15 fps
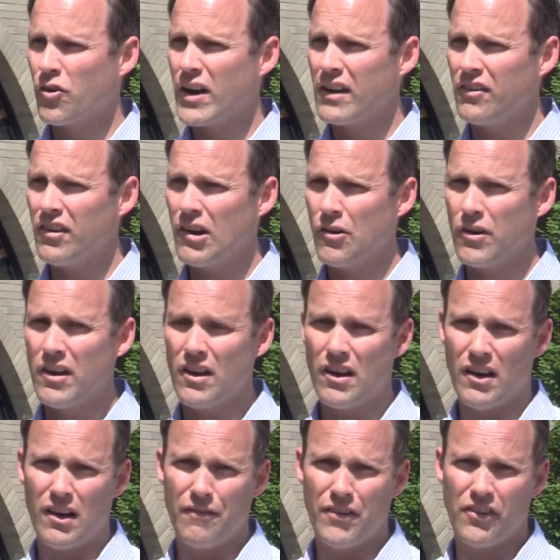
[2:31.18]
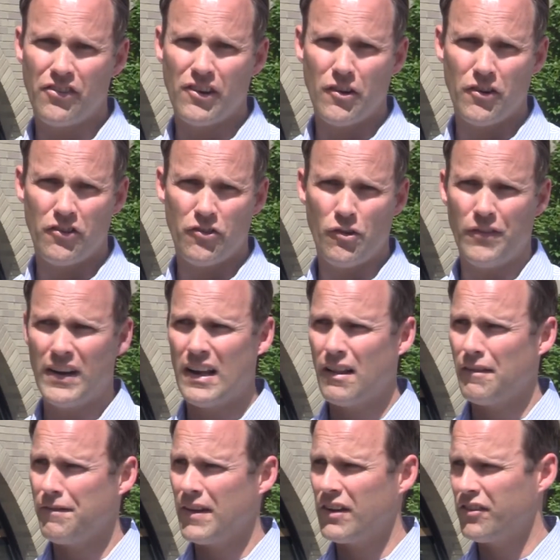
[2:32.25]
criteria of a serious
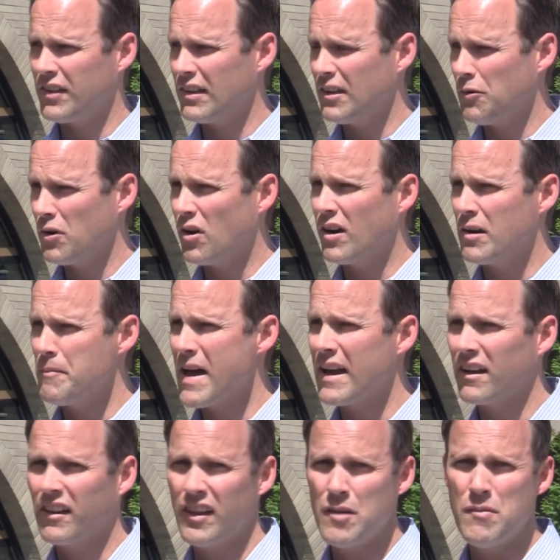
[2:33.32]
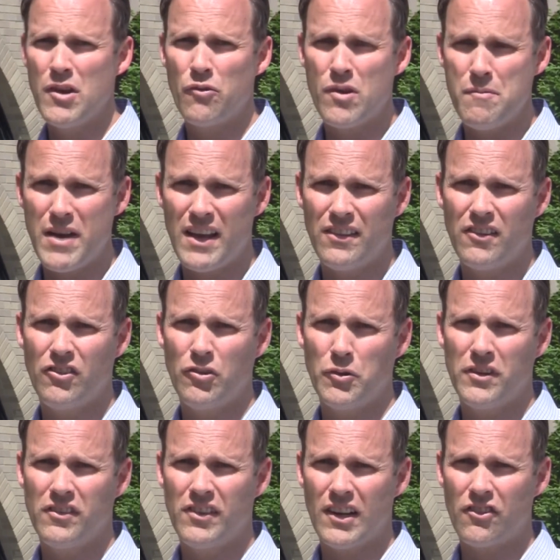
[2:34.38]
juvenile offense that they would automatically be remanded to
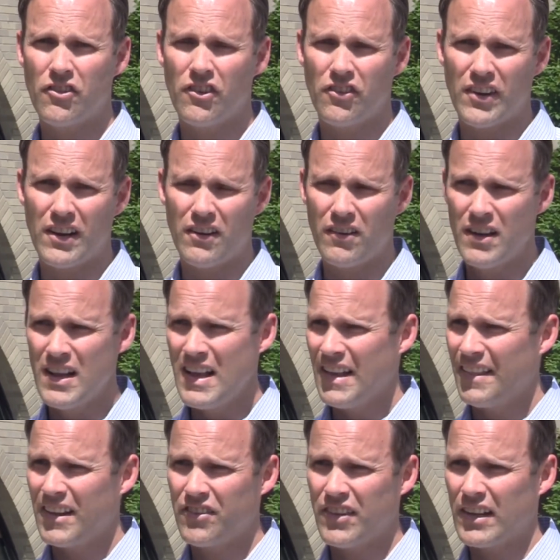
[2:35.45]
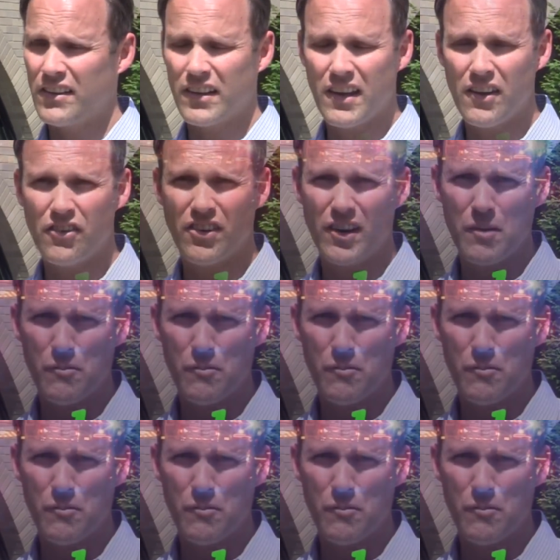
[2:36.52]
a detention center. That's not the case